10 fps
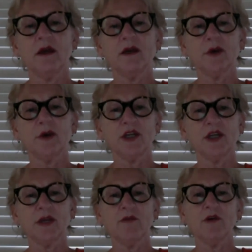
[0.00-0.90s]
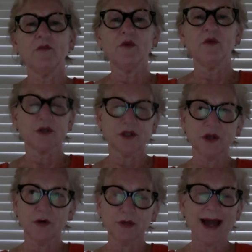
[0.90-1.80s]
where Jelly Roll Morton
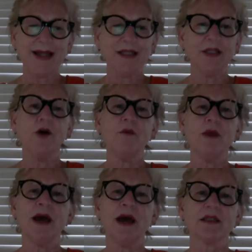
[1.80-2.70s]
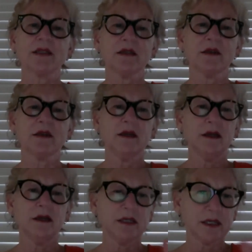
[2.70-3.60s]
told Alan Lomax,
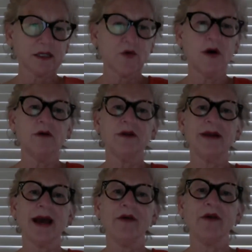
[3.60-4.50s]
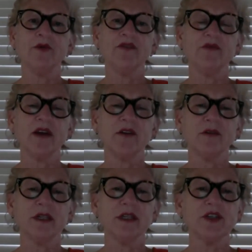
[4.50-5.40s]
he says, quote, "Now in one of my
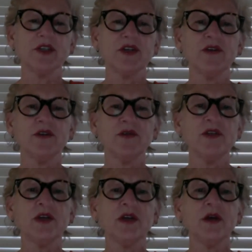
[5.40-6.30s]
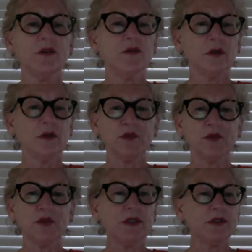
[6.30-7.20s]
earliest tunes, New Orleans
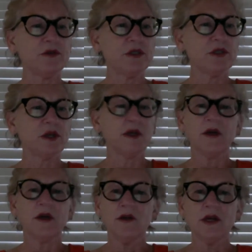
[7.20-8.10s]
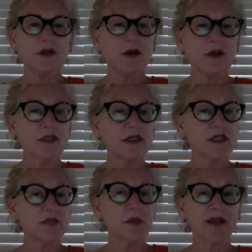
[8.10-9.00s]
Blues, you can notice the
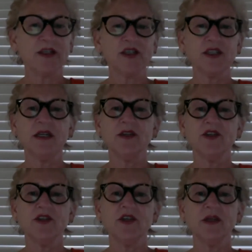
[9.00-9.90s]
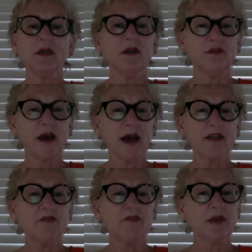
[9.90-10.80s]
Spanish tinge. In
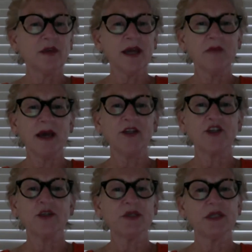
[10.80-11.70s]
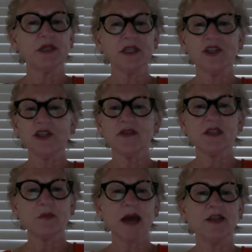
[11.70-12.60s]
fact, if you can't manage to put tinges of
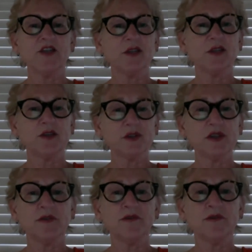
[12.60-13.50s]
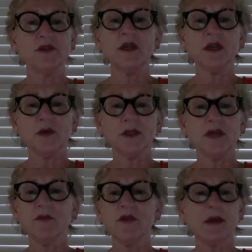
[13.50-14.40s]
Spanish in your tunes, you will
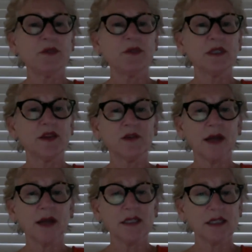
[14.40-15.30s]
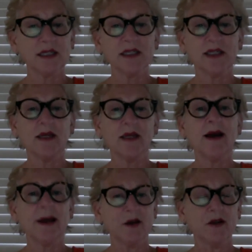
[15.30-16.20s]
never be able to get the right seasoning,
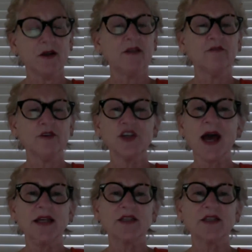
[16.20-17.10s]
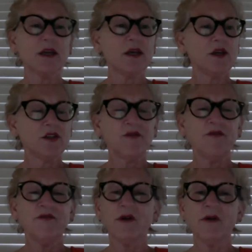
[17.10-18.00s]
I call it, for jazz." So
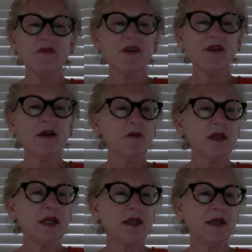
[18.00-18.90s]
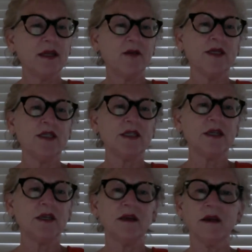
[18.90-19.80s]
from the very beginning, we
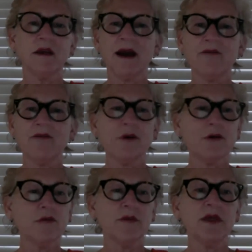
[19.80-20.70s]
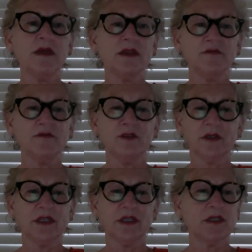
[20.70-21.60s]
see Afro-Caribbean
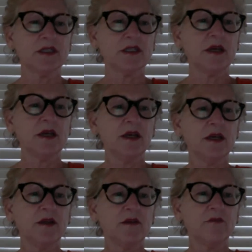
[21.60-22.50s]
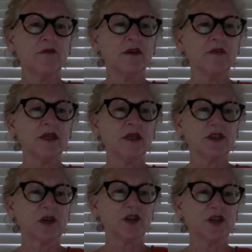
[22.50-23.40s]
influences in rhythmic
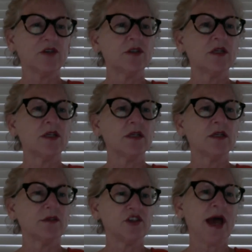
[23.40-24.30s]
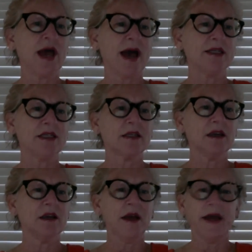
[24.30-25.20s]
structures in jazz.
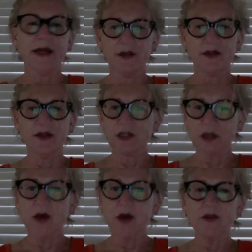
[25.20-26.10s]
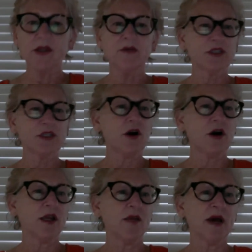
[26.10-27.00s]
And the song that he was
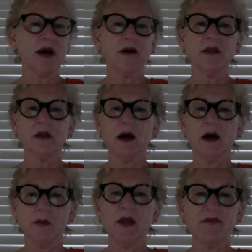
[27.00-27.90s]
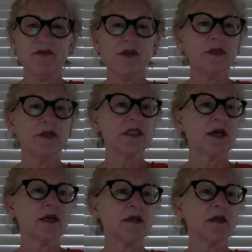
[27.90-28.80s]
talking about, I'll play for you in a
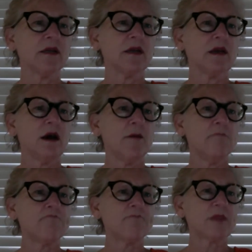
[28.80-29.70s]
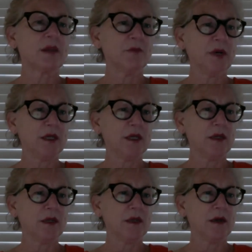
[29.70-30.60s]
second, but
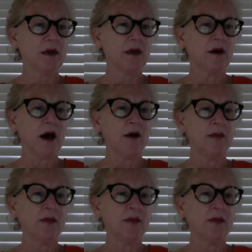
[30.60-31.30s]
let